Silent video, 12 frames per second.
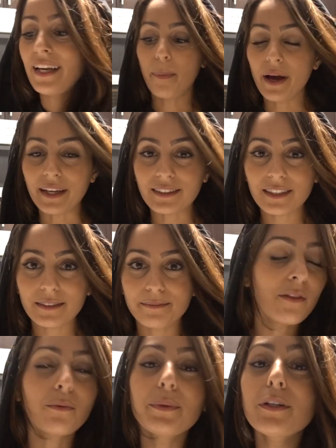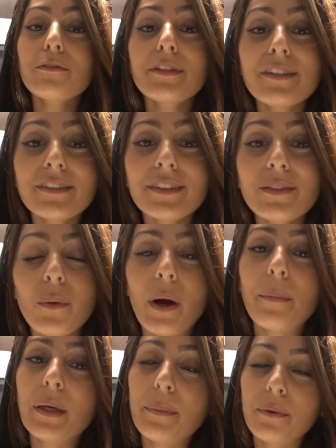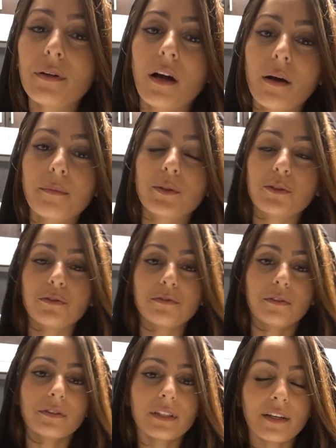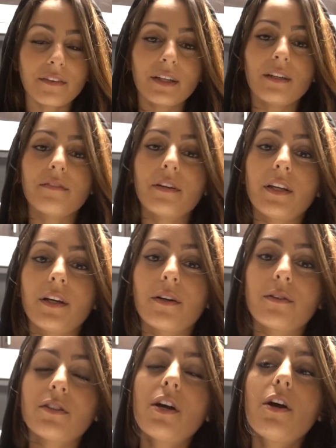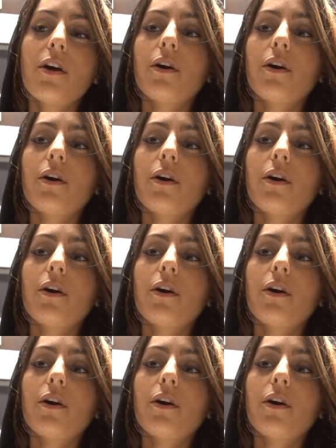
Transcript: But the real reason why people come to full day of eating videos,